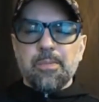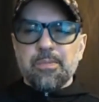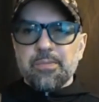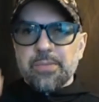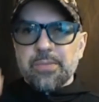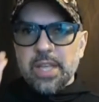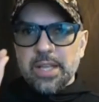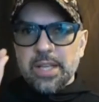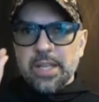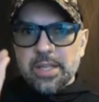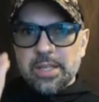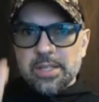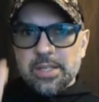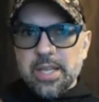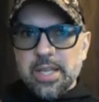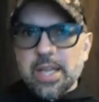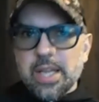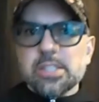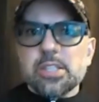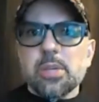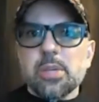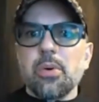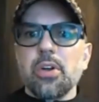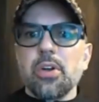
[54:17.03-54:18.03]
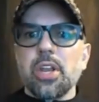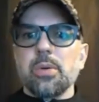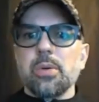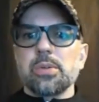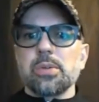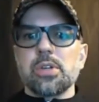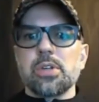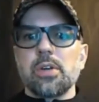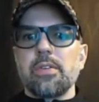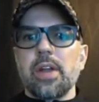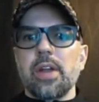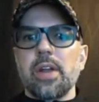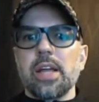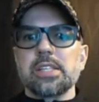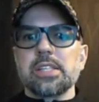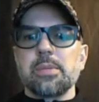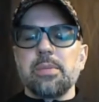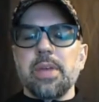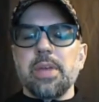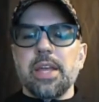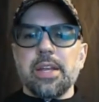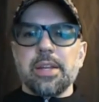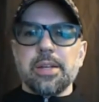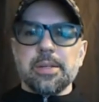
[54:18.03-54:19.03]
that the testimony was
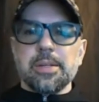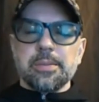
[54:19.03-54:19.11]
overestimated?